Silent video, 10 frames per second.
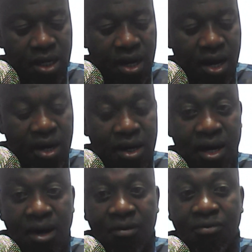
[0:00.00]

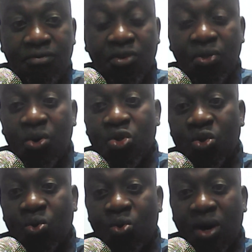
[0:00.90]
And for those
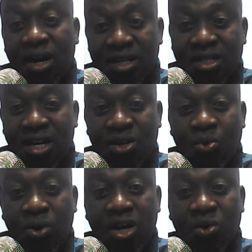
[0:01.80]
who understand
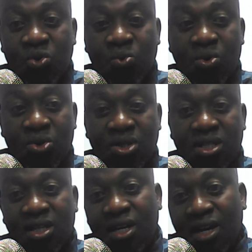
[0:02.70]
who Enos
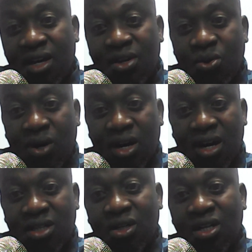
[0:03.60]
was, you can
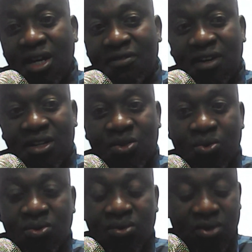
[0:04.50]
actually refer to